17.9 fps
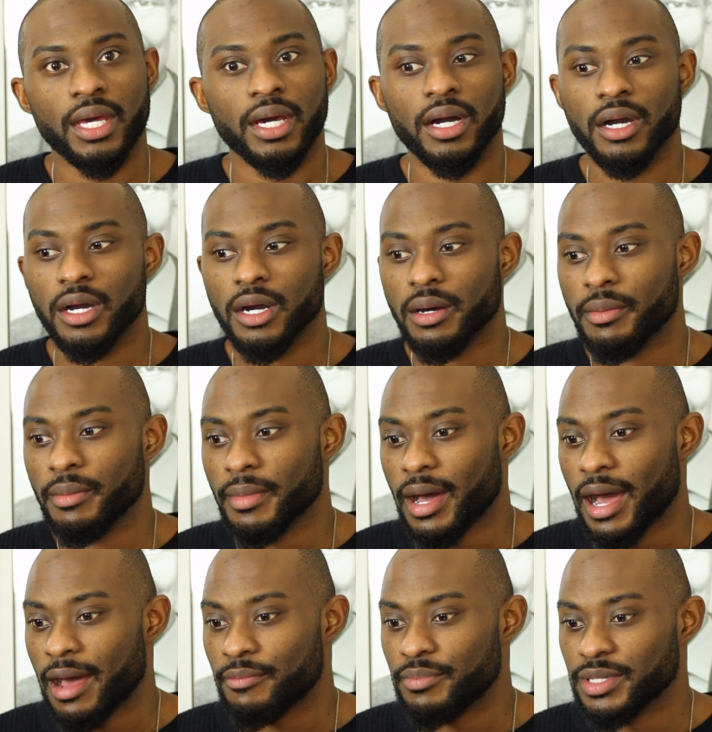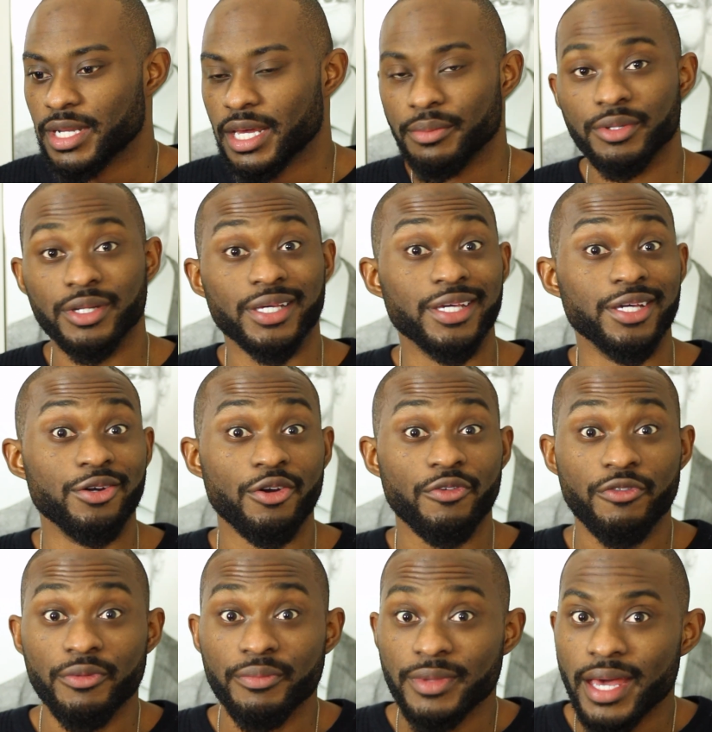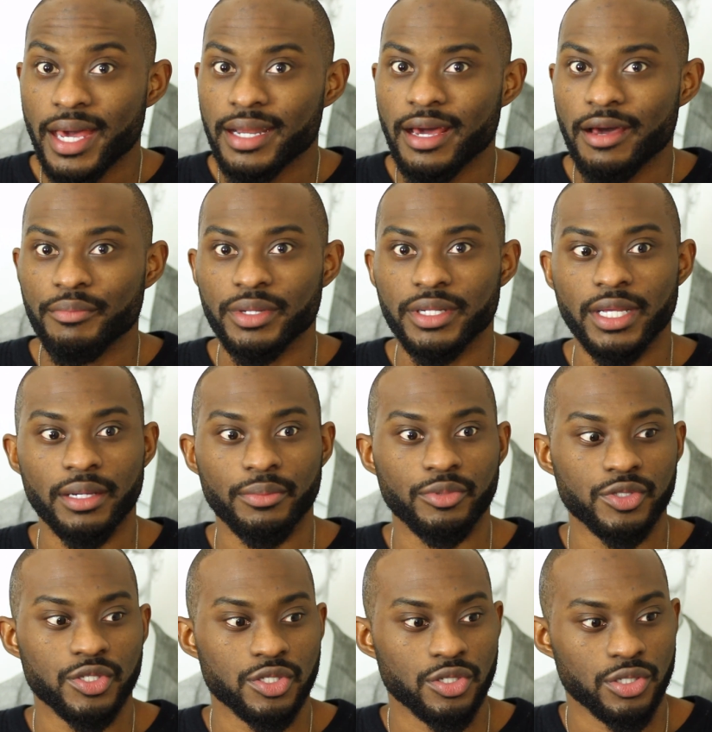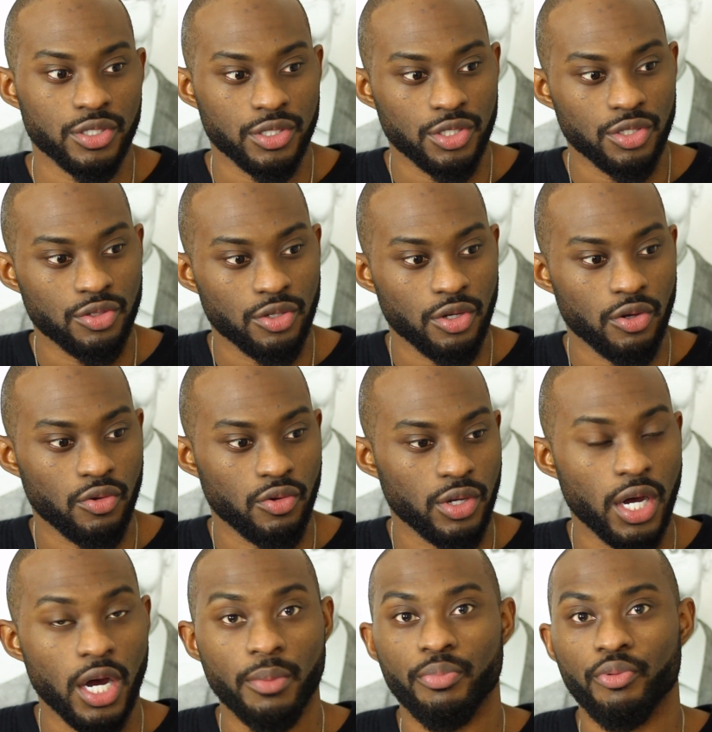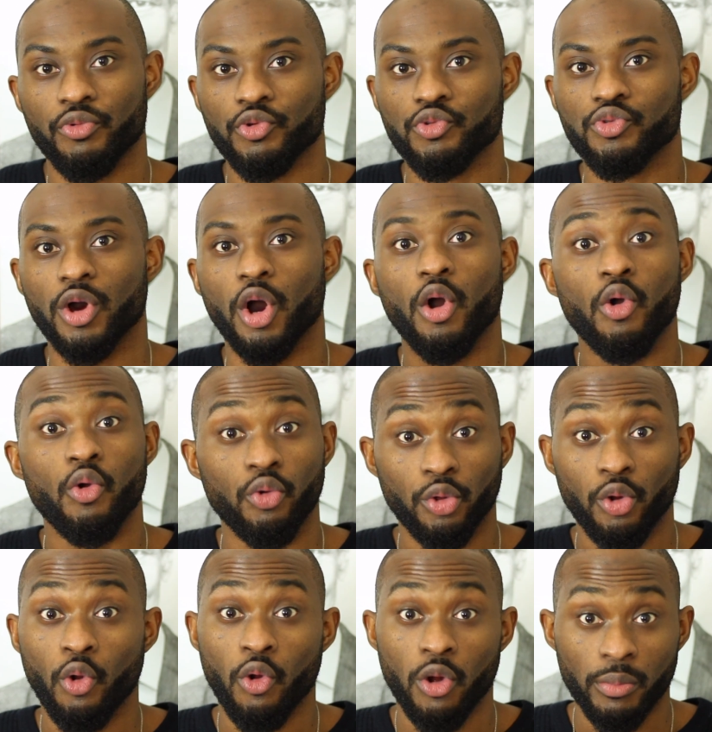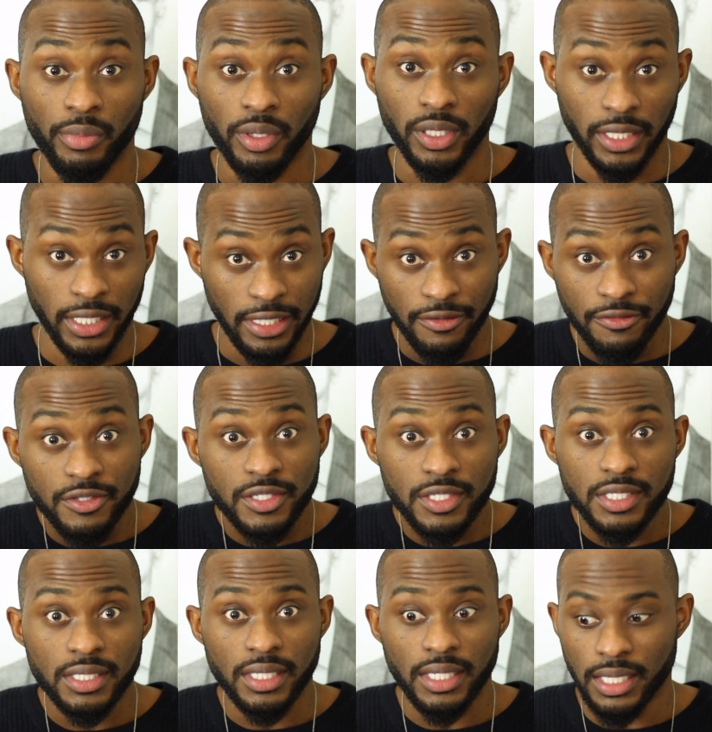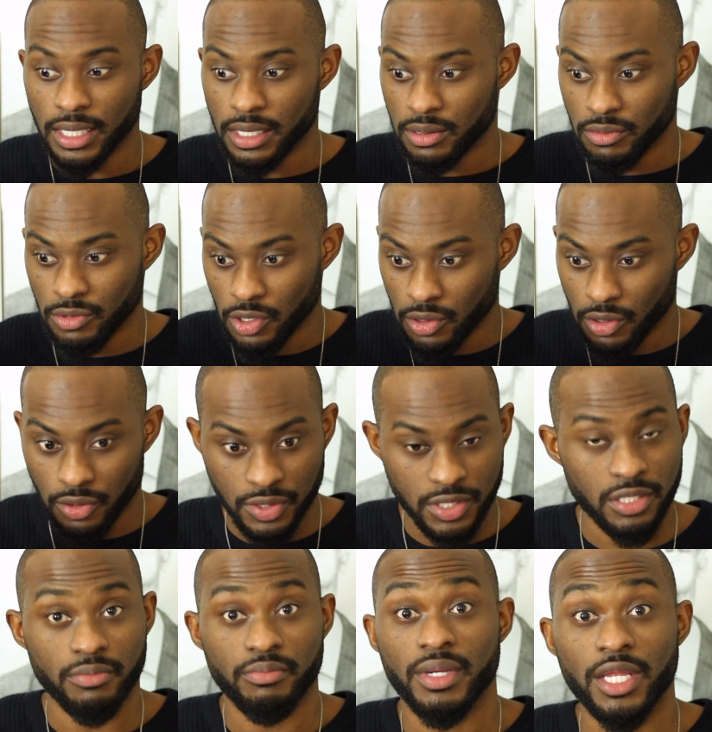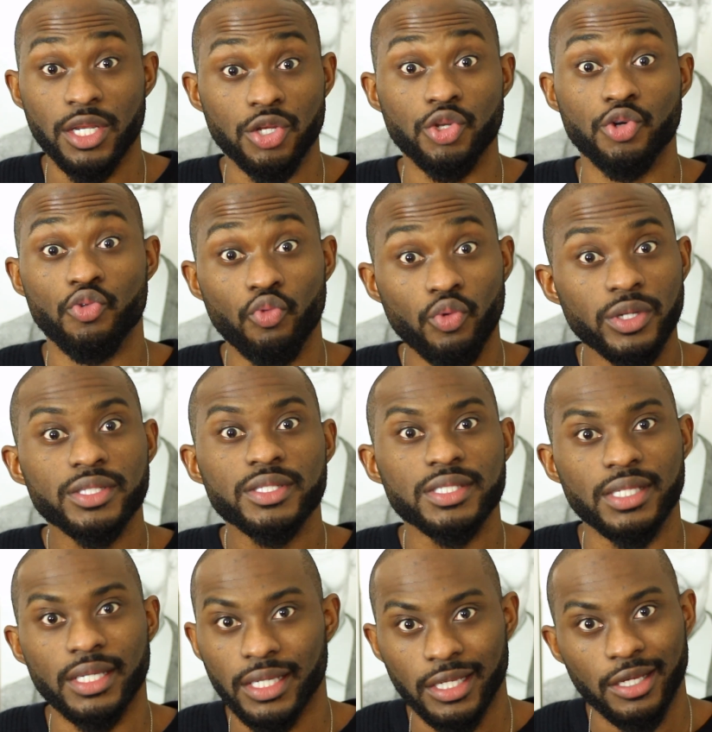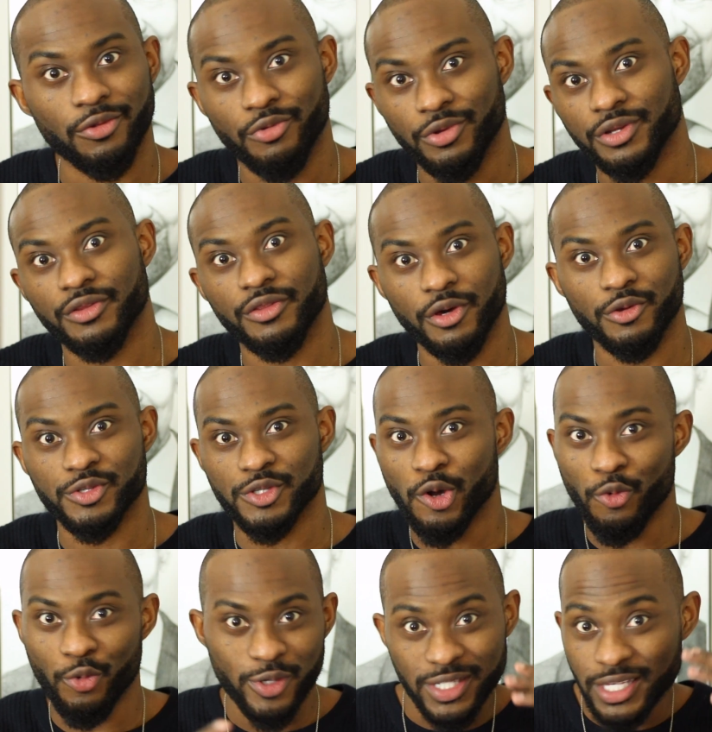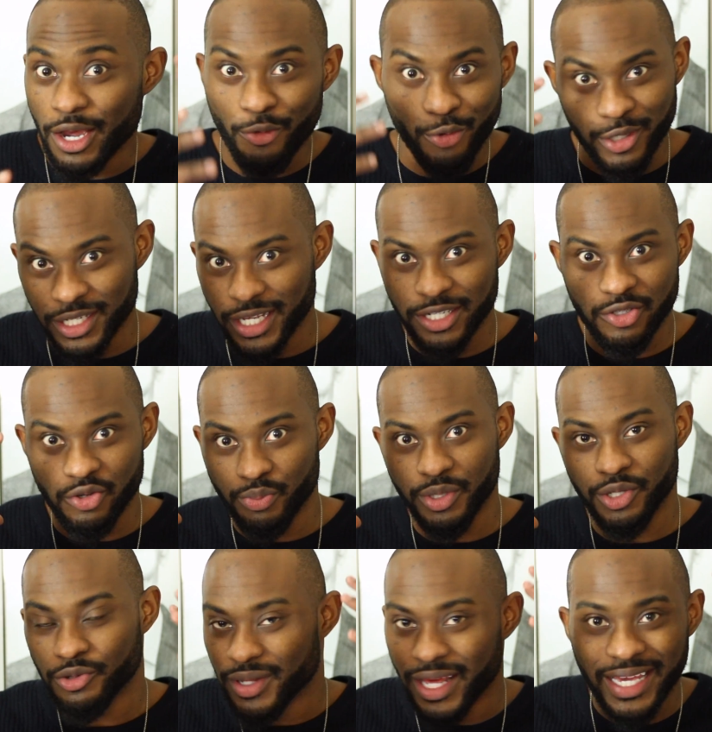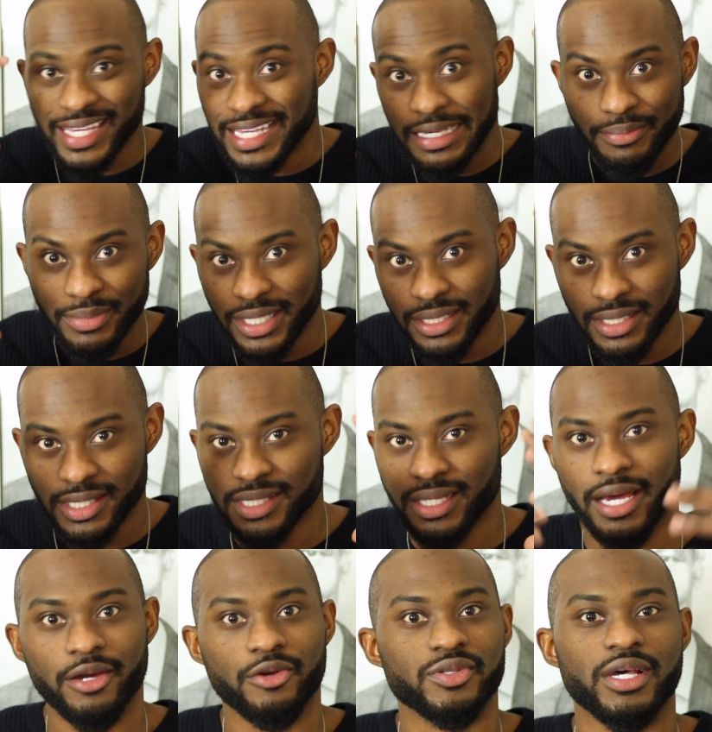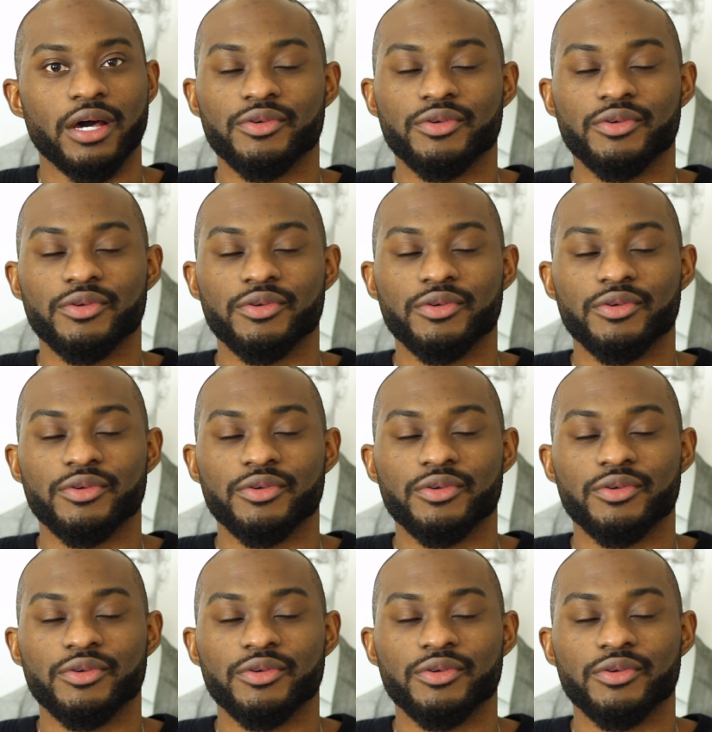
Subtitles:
I've been able to heal from that. I've been able to, you know, uproot old core beliefs and, you know, submit new ones and get rid of those old ones that were detrimental, that keep me in these cycles.